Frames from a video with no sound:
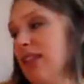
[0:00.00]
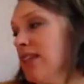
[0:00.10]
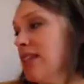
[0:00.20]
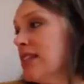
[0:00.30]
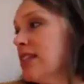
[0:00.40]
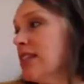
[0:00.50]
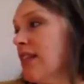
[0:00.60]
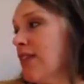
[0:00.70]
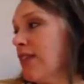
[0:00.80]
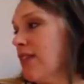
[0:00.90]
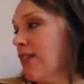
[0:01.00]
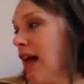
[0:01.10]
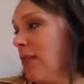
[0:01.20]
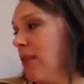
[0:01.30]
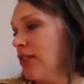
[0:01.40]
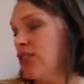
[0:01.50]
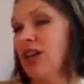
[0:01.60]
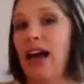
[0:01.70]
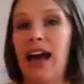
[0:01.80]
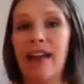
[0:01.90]
This is Lift the Flap
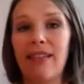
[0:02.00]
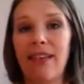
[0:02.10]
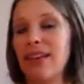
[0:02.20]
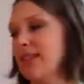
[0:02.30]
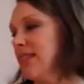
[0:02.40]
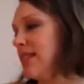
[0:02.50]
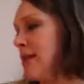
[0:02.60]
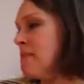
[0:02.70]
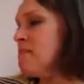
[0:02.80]
Picture Atlas,